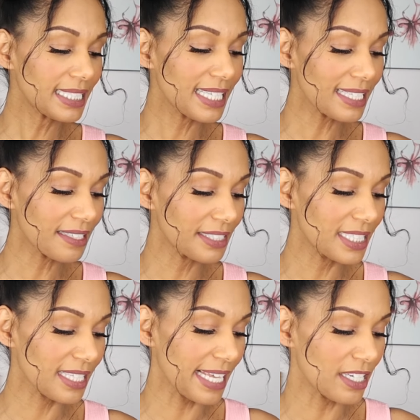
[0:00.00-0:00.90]
it says here,
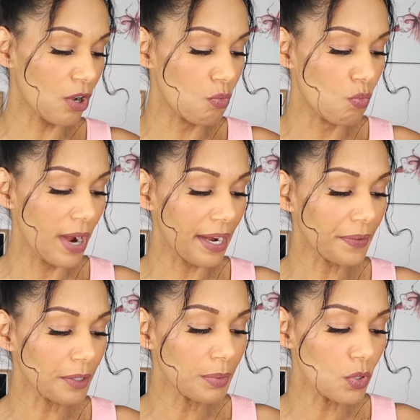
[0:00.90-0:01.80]
it's like a
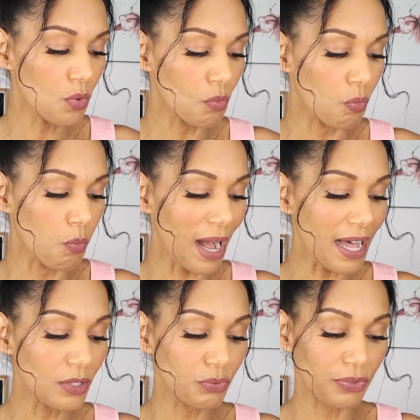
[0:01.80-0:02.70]
wearable
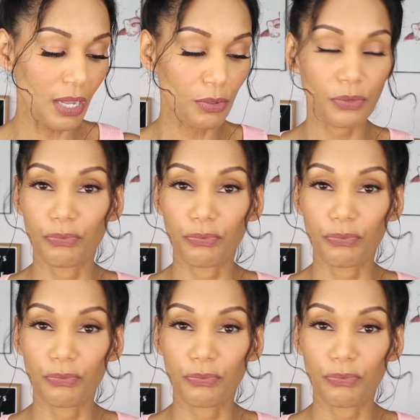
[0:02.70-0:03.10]
wildflower